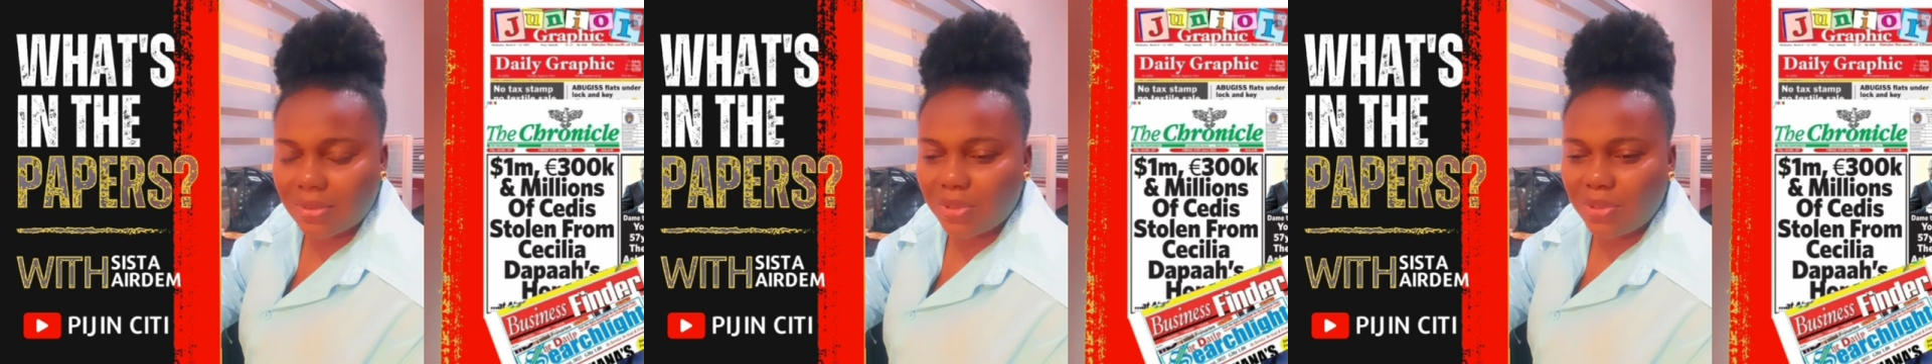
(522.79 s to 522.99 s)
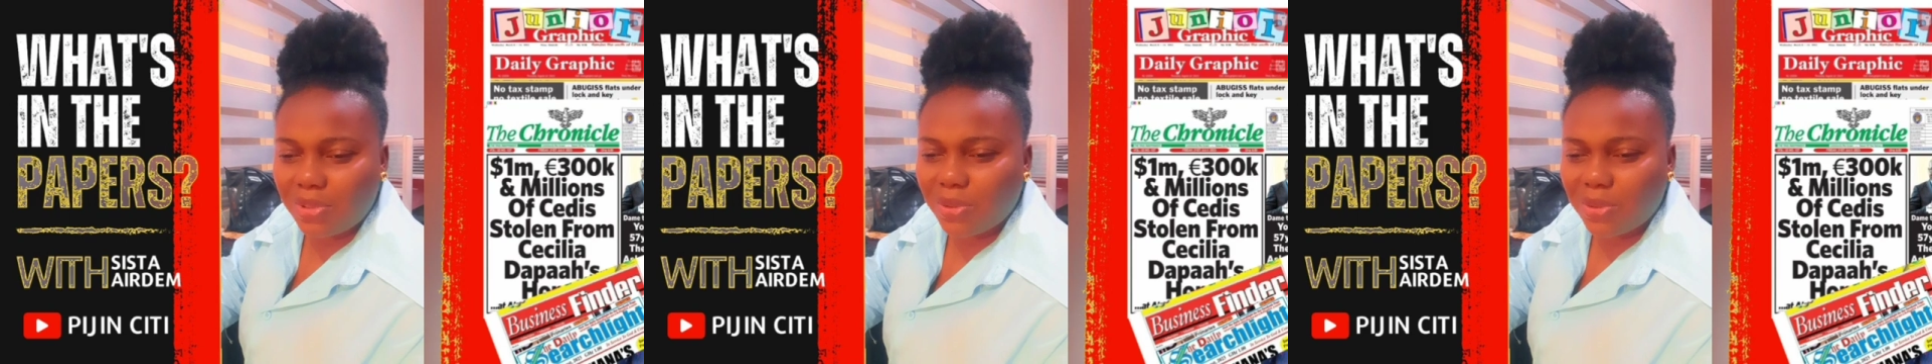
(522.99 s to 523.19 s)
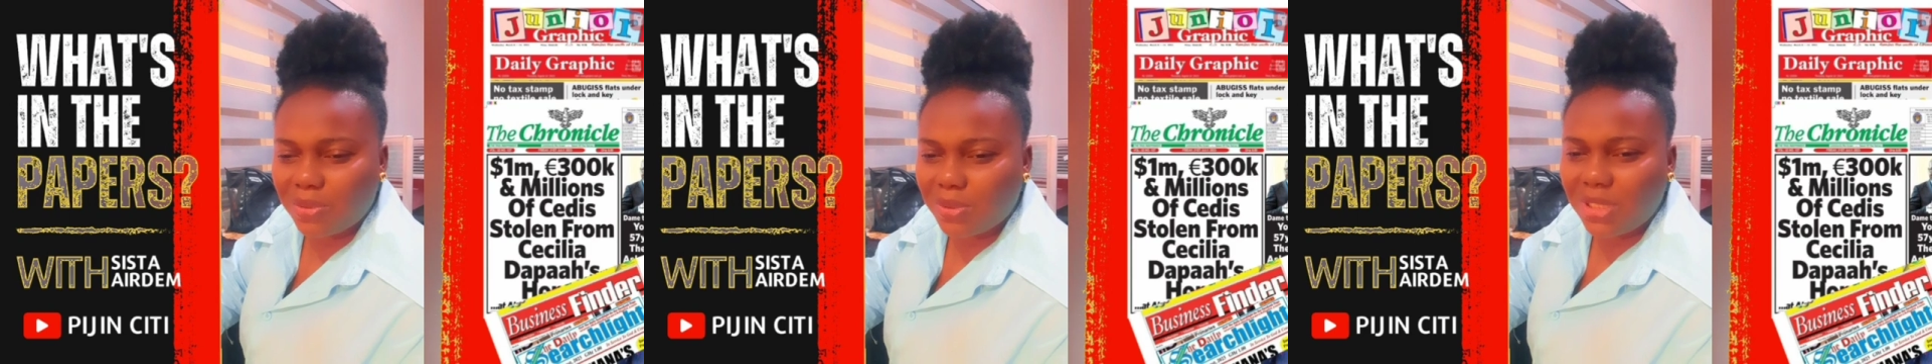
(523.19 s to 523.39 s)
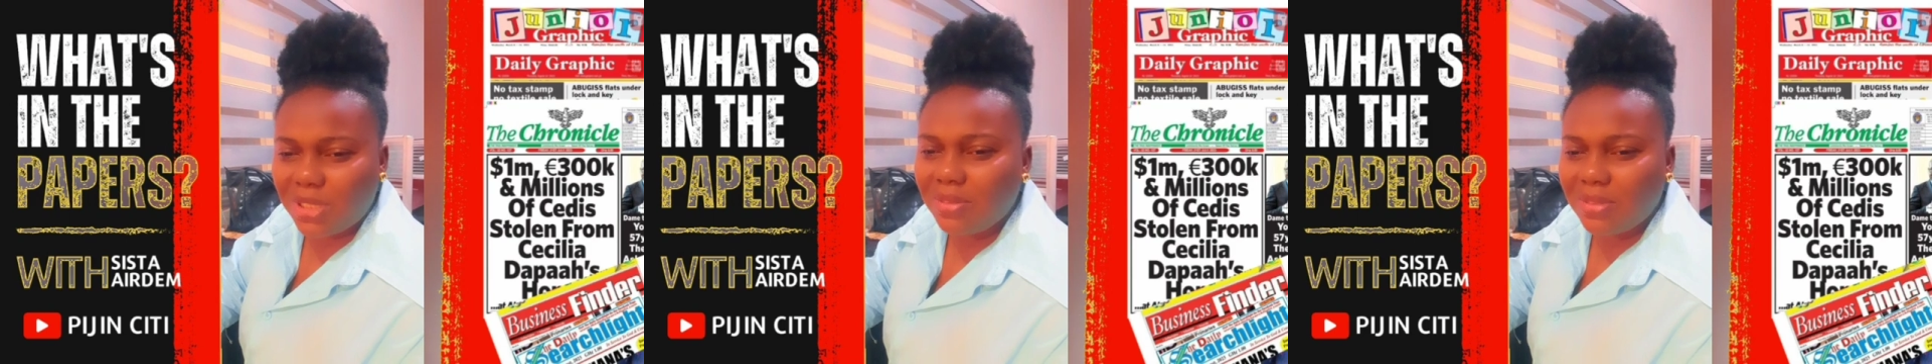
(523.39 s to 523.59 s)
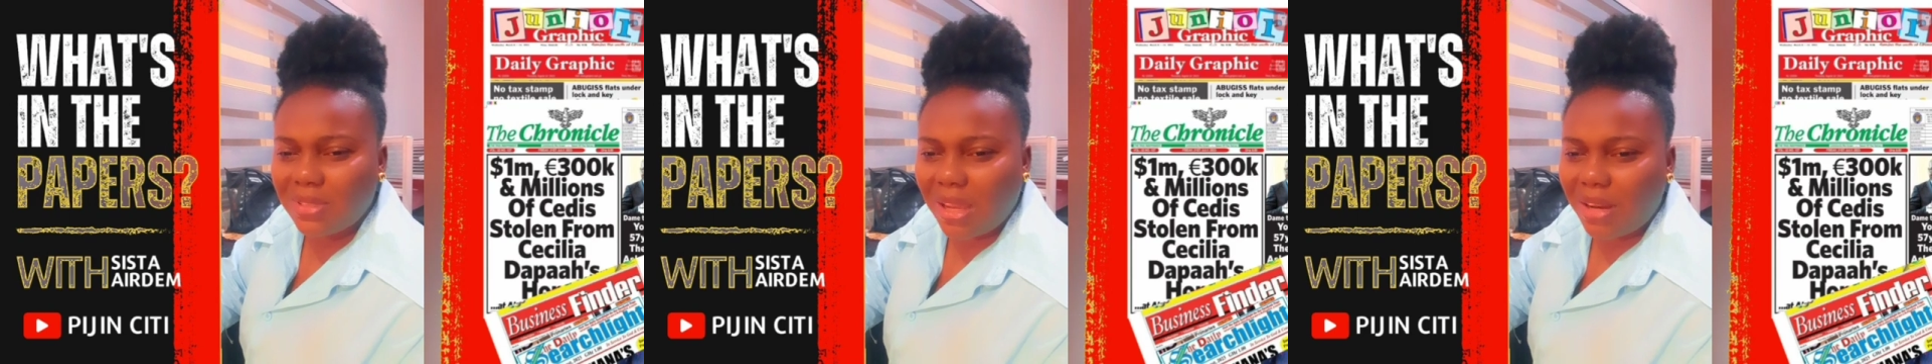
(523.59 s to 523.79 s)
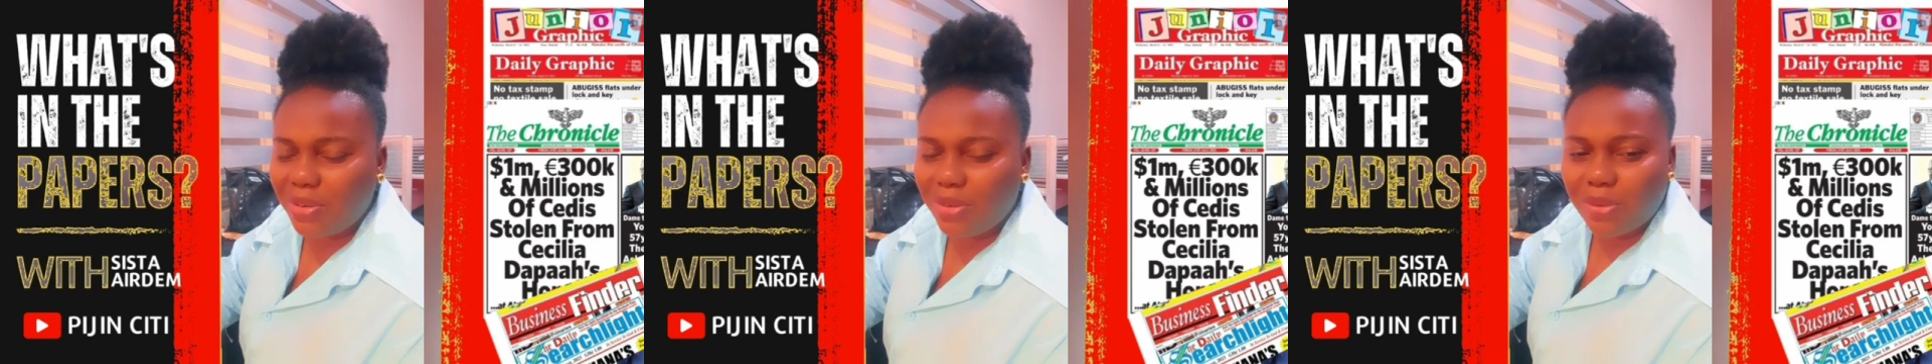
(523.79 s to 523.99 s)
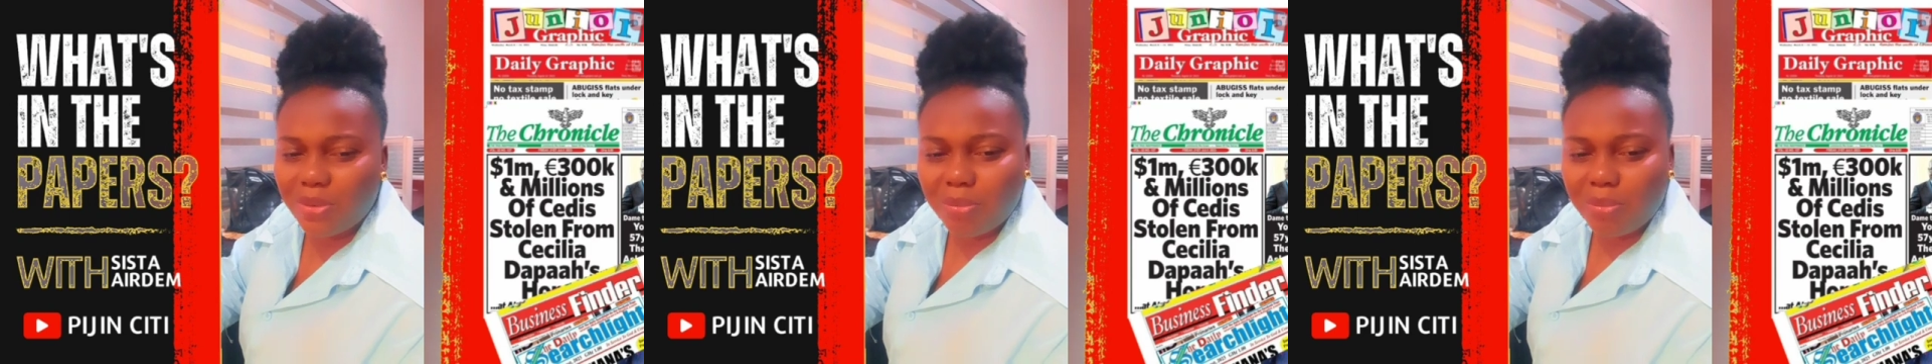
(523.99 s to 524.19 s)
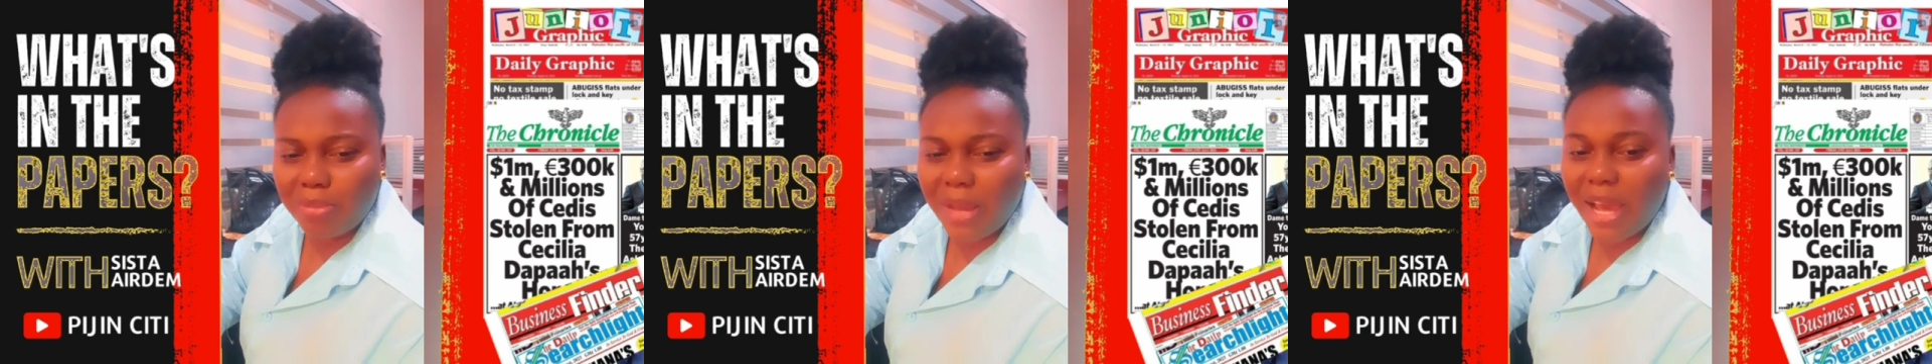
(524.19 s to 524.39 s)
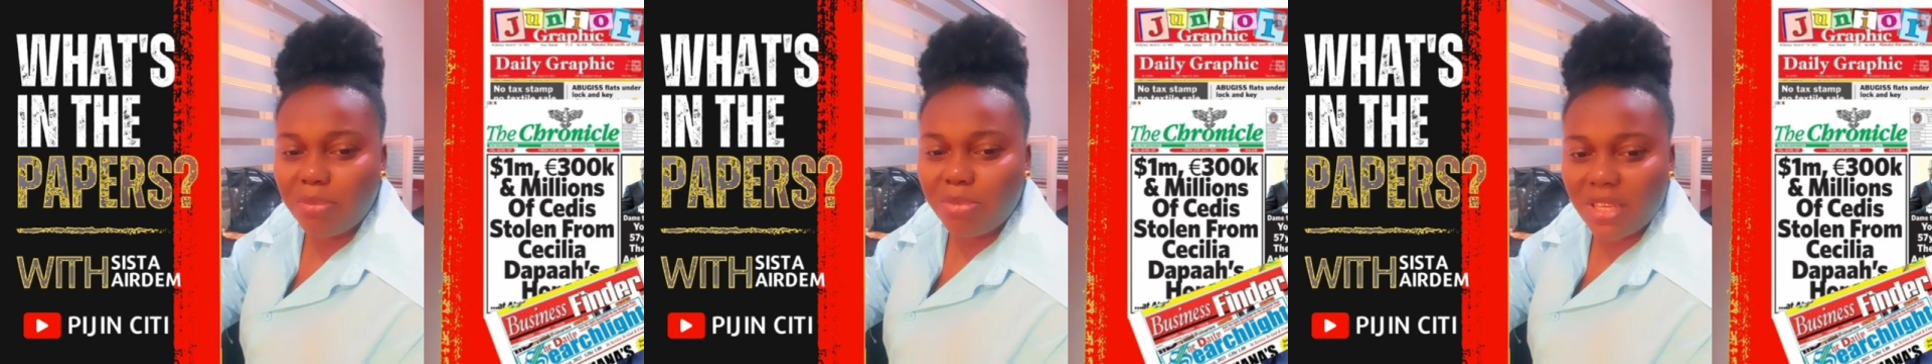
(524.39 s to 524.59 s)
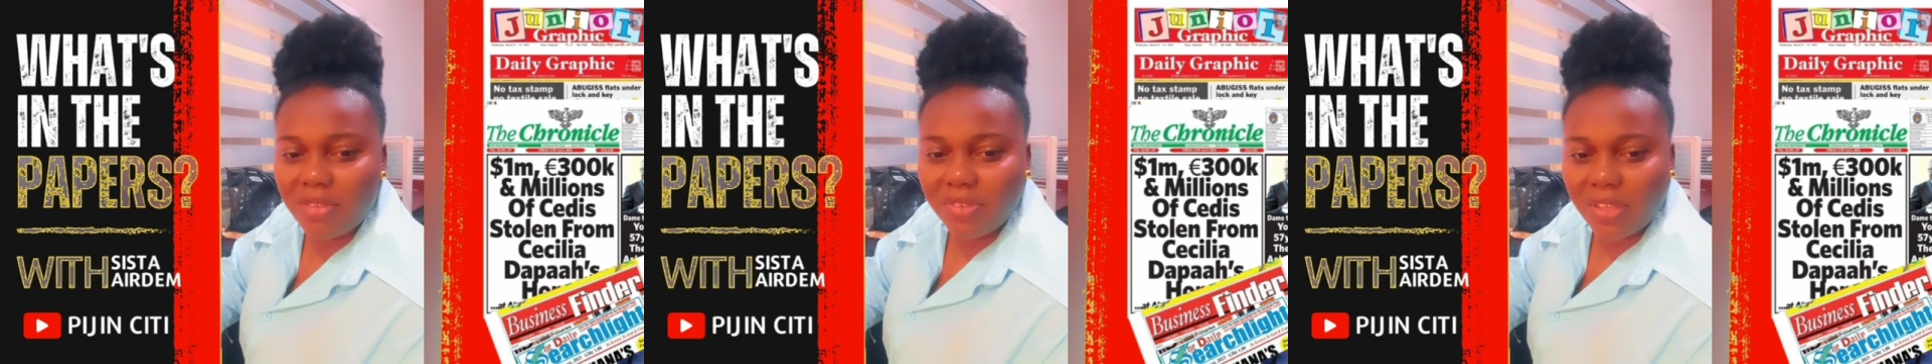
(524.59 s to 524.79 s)
I don't know, bad
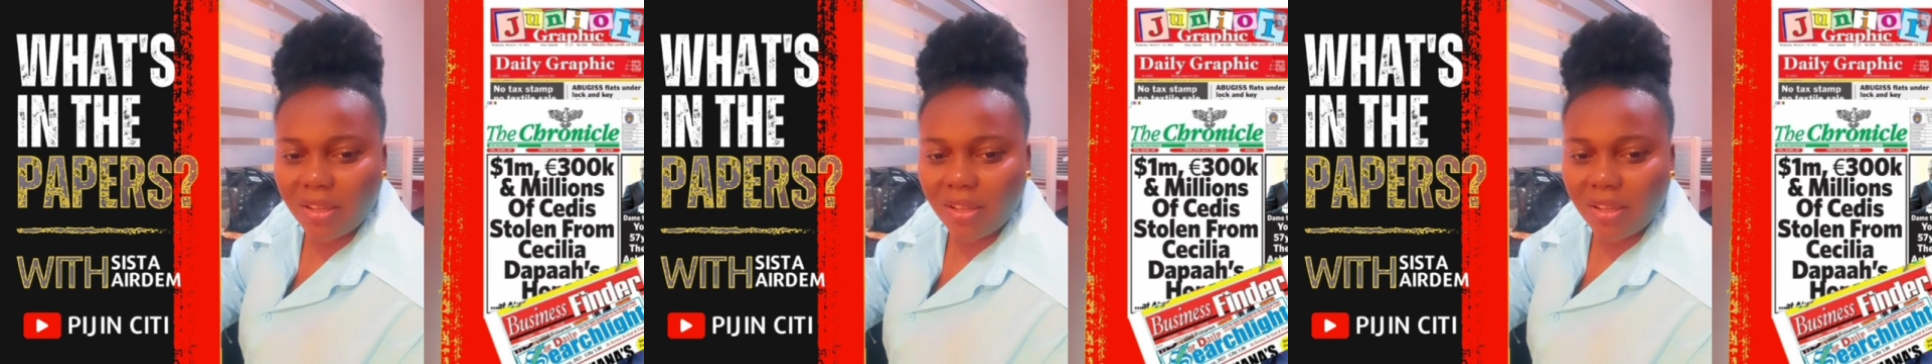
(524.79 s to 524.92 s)
behavior.